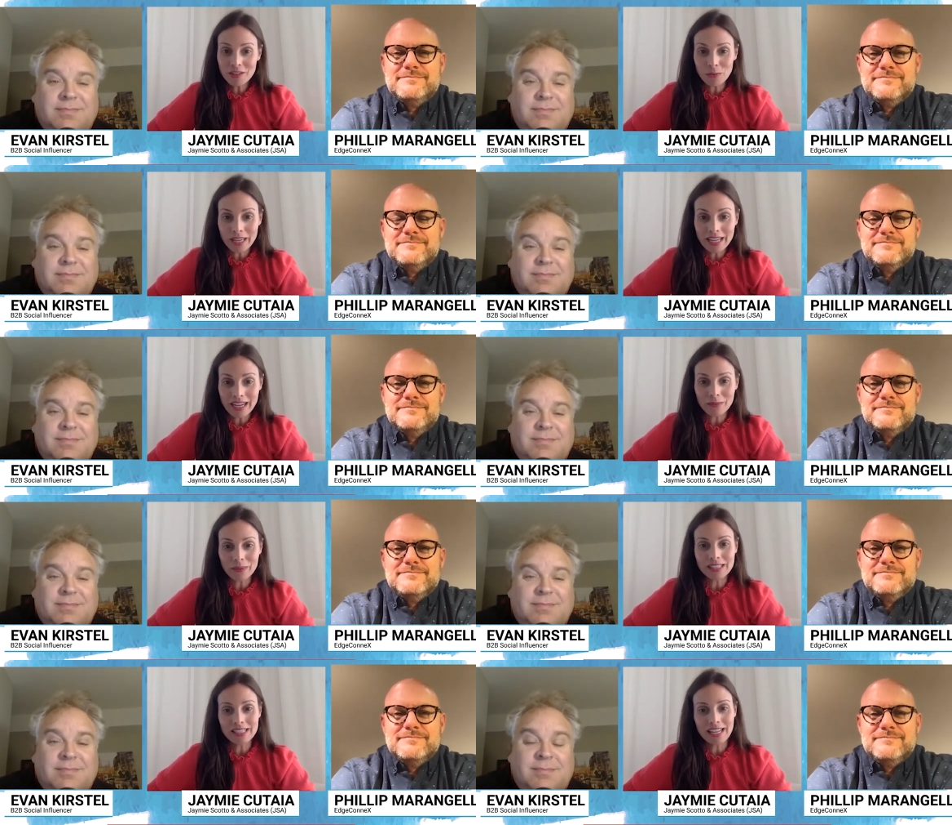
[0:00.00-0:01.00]
Speaker 1: other week on
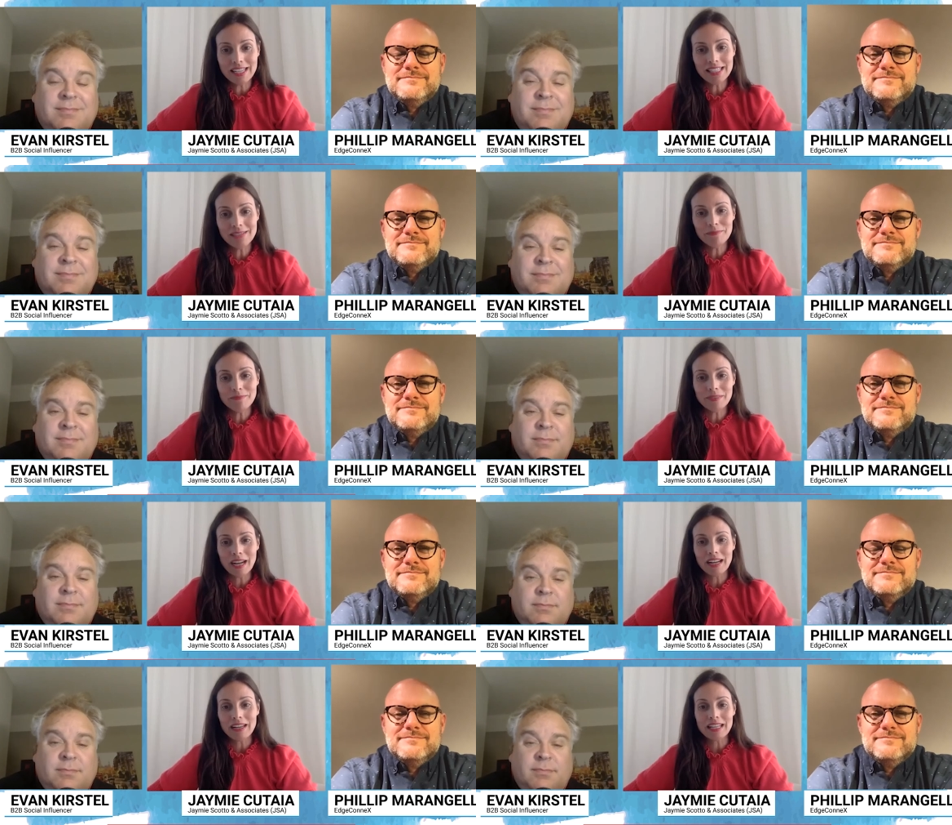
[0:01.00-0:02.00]
Wednesdays,
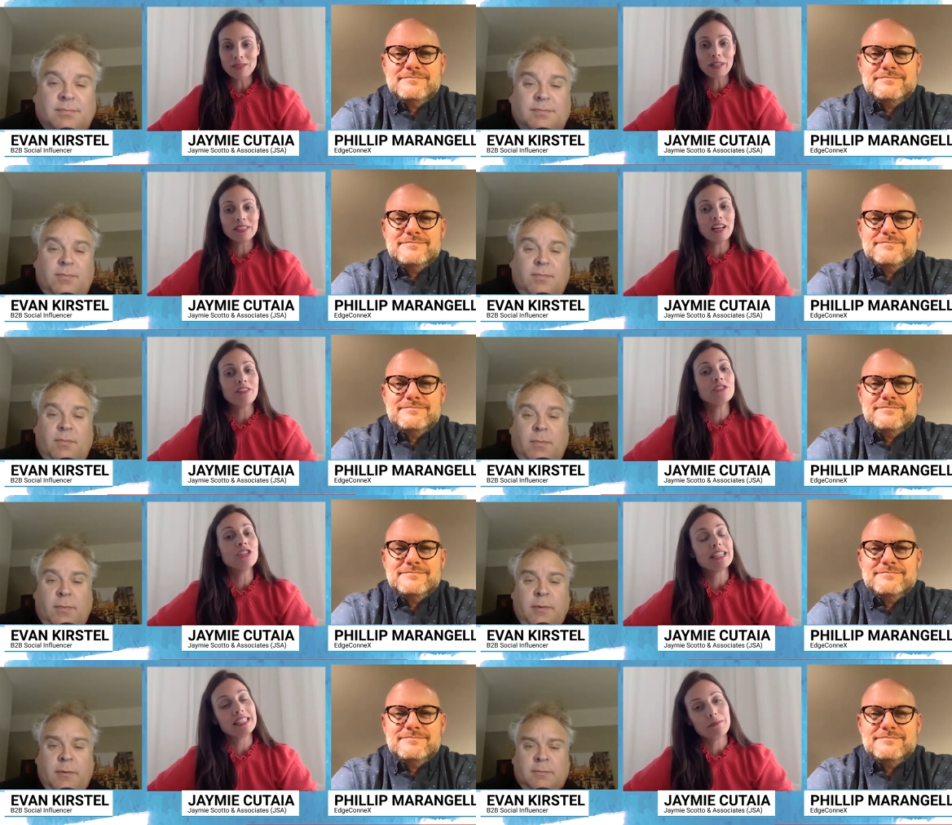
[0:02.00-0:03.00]
as well as other
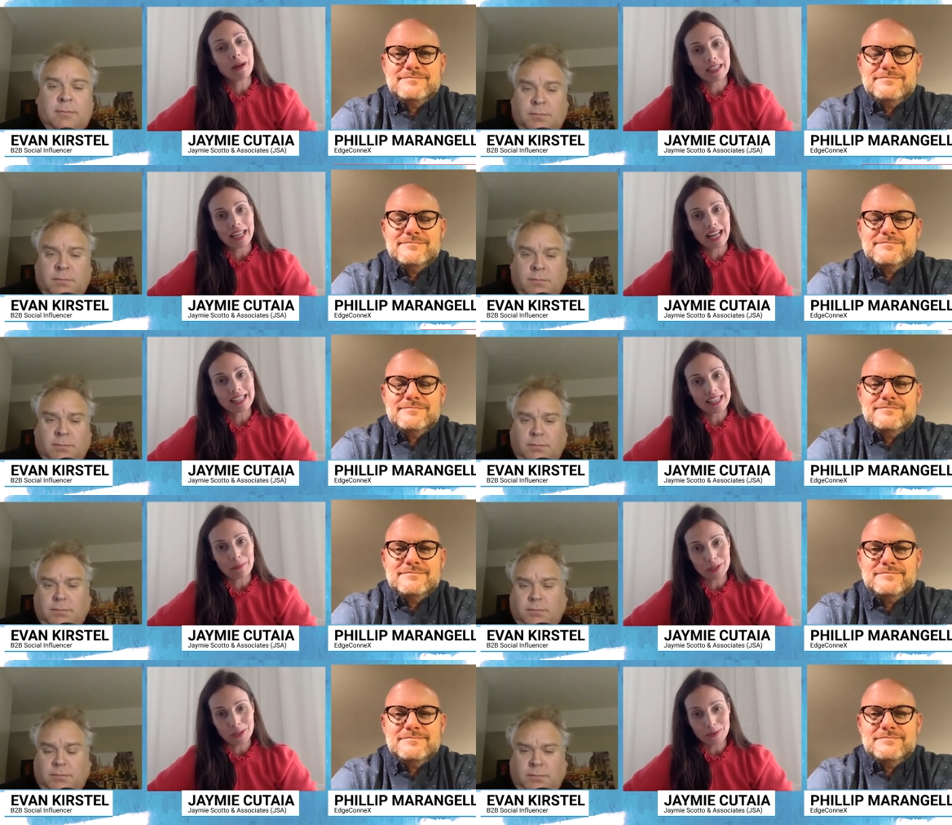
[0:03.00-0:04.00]
JSA podcast
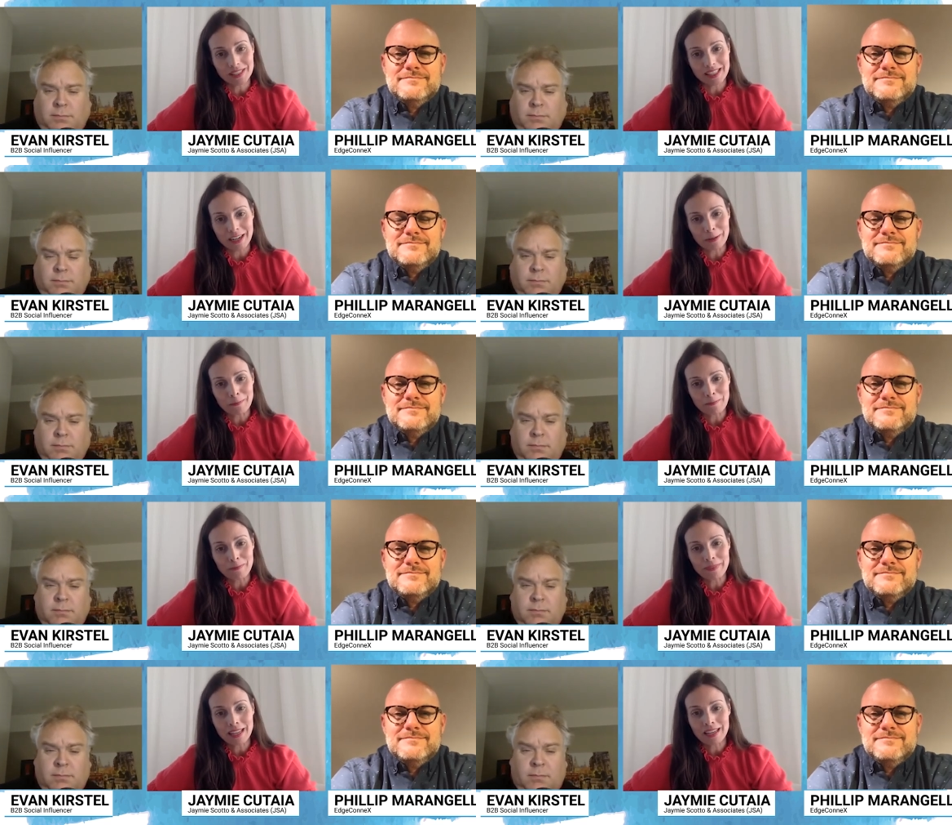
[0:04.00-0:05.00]
episodes there.
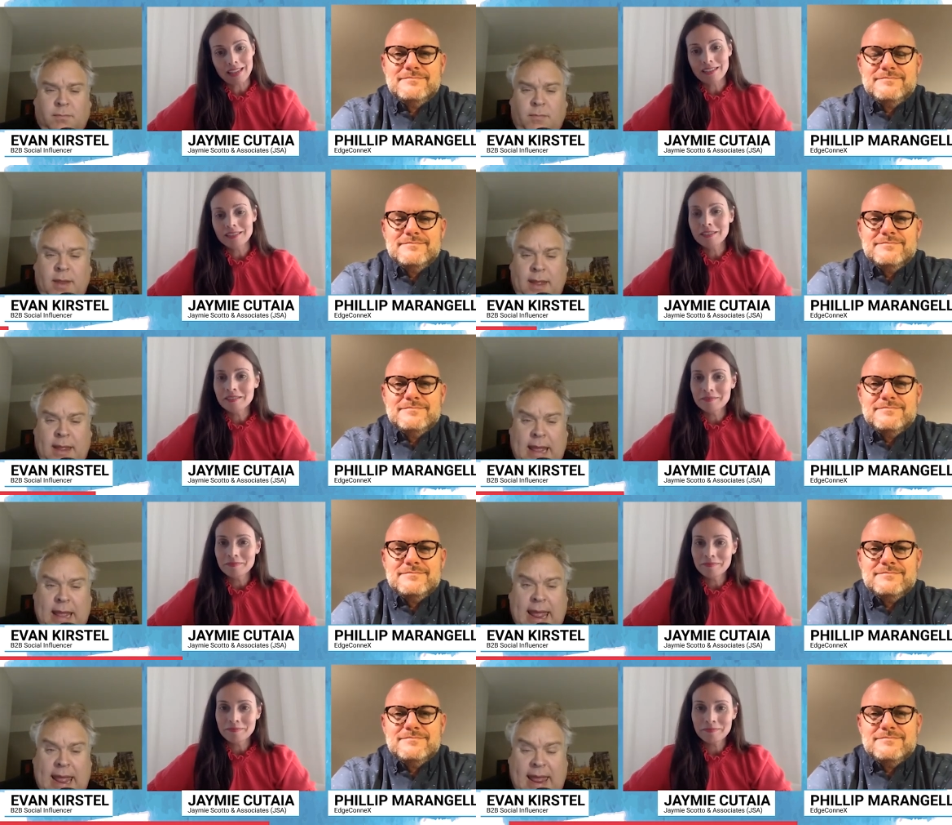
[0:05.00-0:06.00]

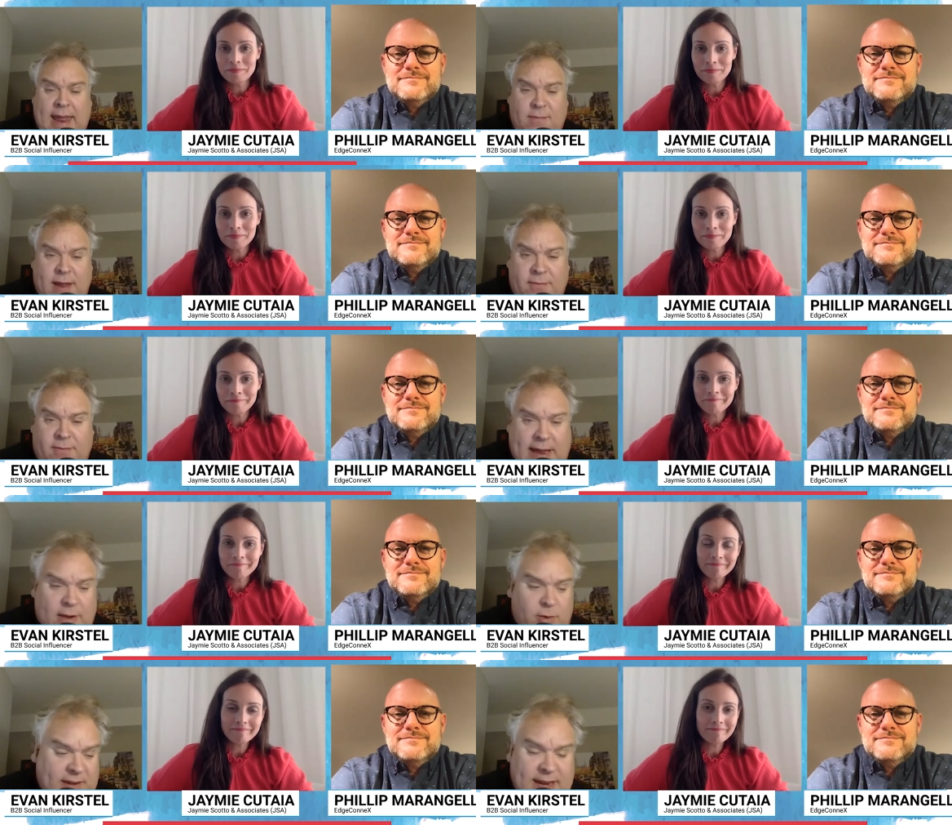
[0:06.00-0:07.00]
Speaker 2: And follow us
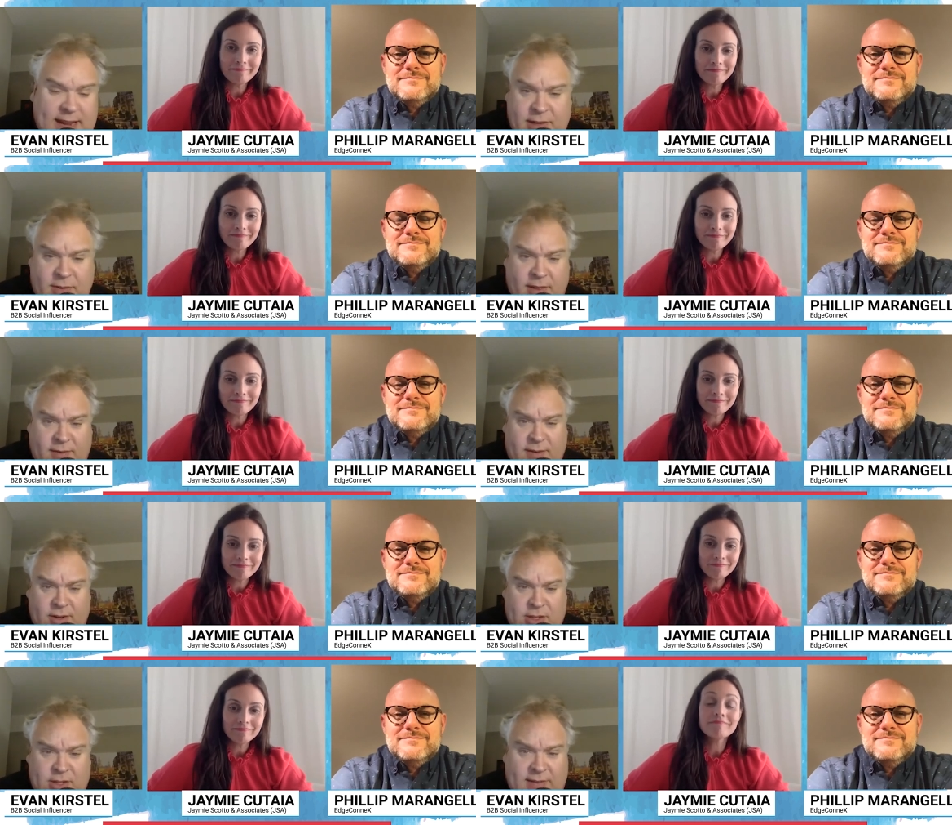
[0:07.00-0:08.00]
and engage with us on
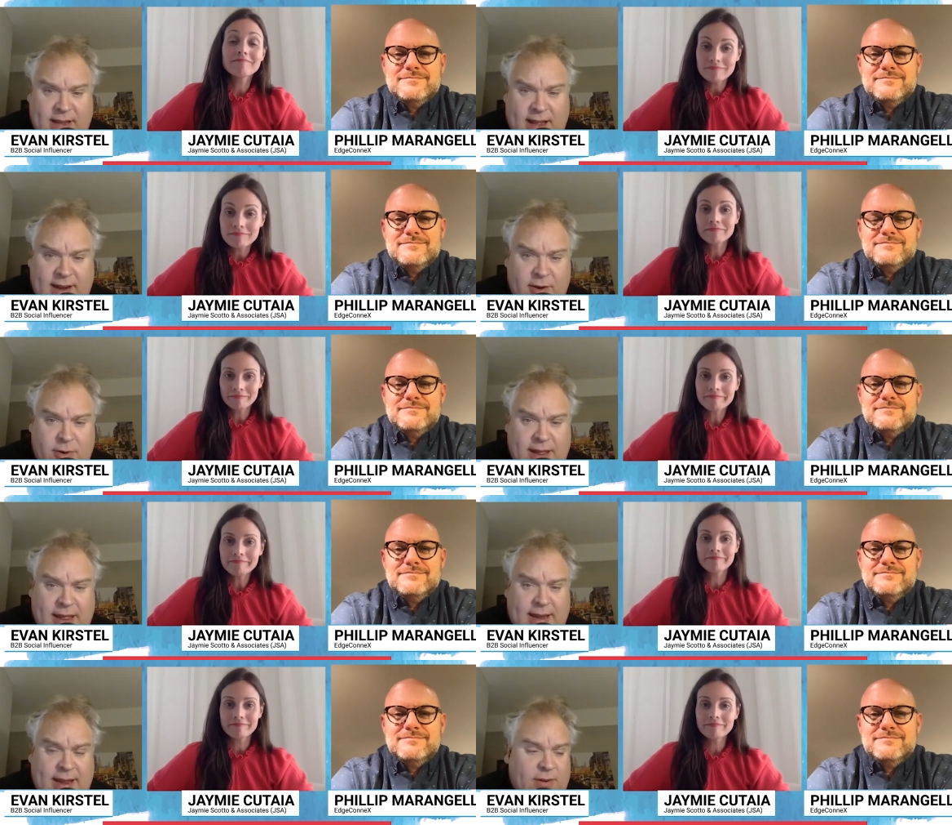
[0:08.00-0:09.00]
Jay Scotto and
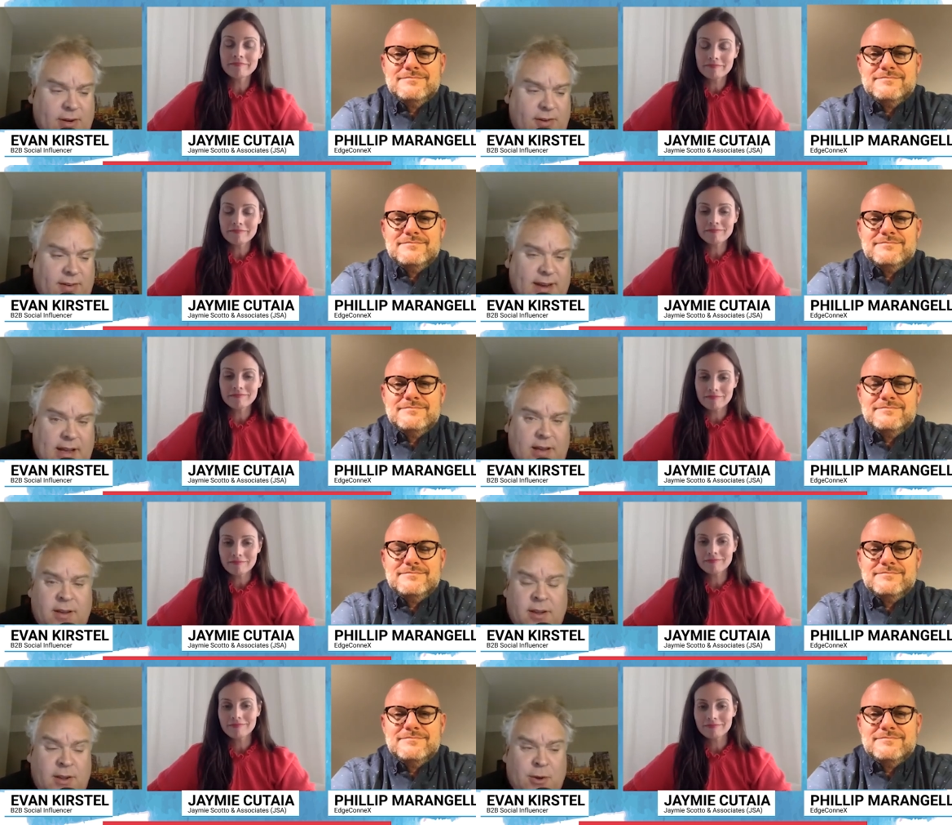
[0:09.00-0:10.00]
Evan Christel.
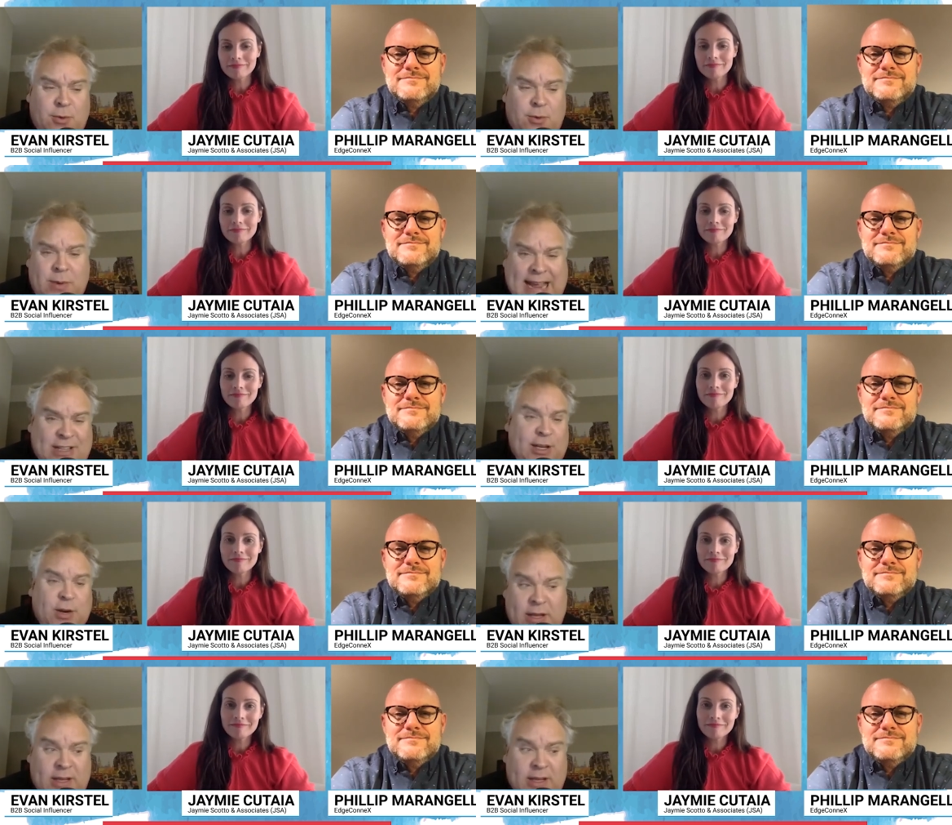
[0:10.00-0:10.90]
We actually will